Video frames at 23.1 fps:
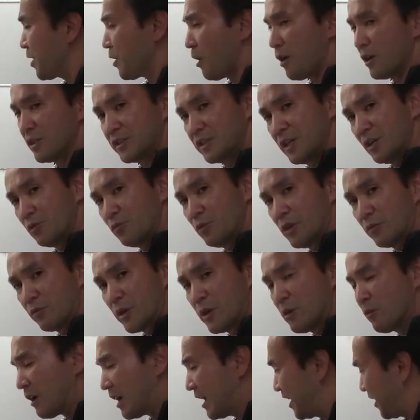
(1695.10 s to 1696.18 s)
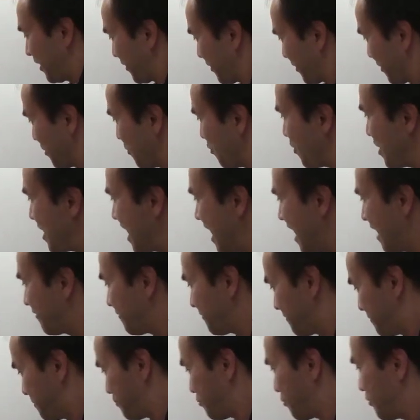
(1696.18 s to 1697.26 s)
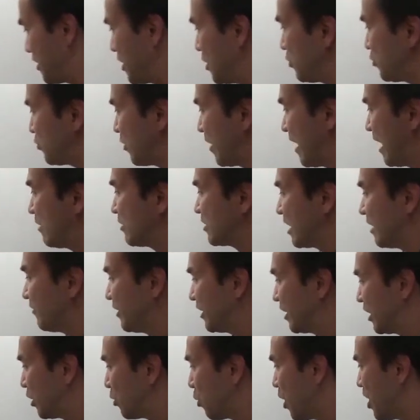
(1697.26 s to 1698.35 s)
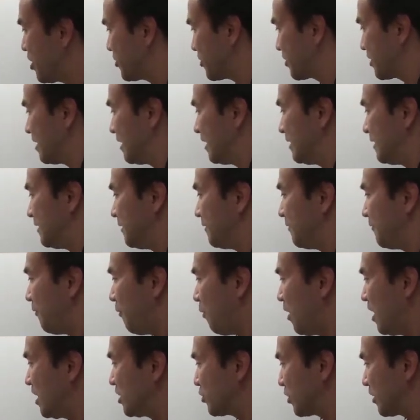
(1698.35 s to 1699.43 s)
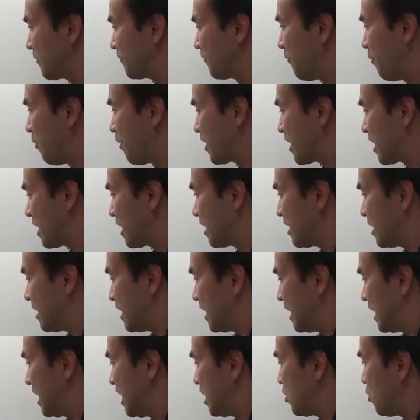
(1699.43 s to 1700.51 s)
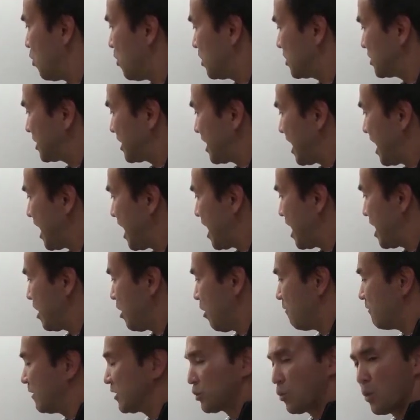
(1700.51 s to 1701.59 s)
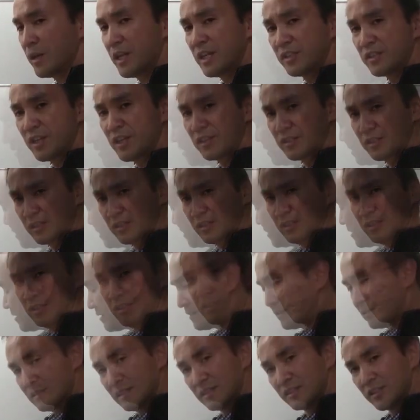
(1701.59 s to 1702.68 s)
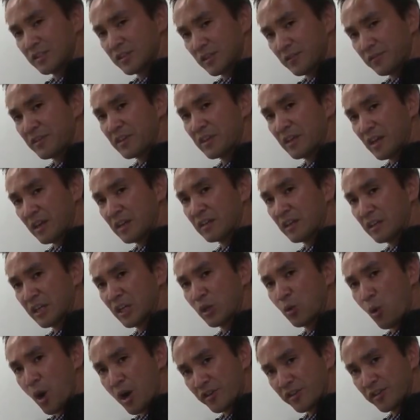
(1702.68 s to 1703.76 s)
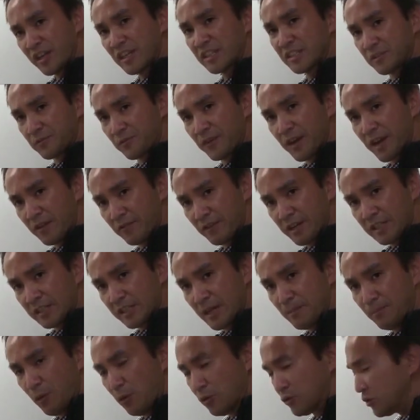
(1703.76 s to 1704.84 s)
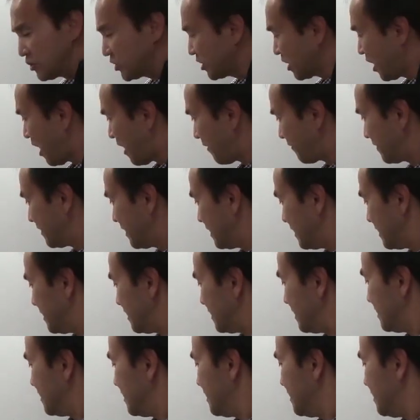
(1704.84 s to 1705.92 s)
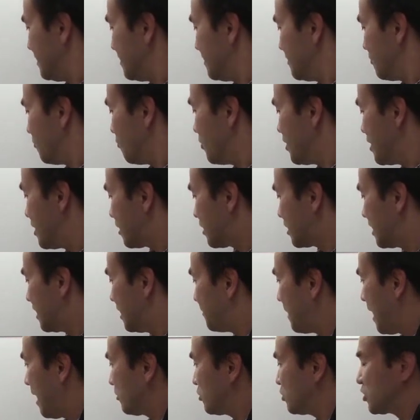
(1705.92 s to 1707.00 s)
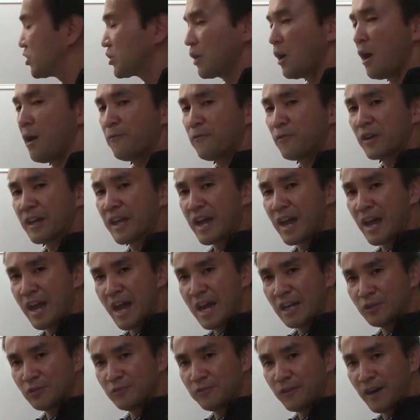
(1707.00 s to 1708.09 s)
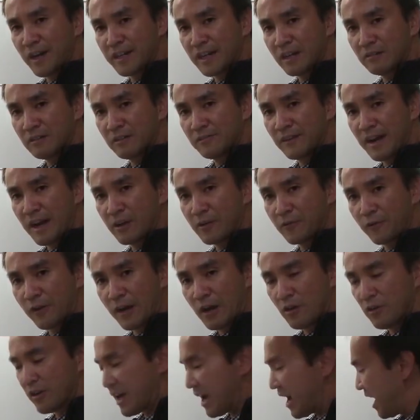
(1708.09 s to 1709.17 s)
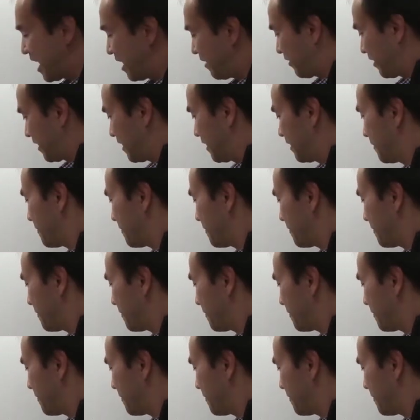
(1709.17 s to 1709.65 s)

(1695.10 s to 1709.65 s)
of a sudden we realized we have produced for ourselves an equation 440 equals K over 26. This is an equation that's very simple to solve. We are about to solve for K to find out the value for our K right here.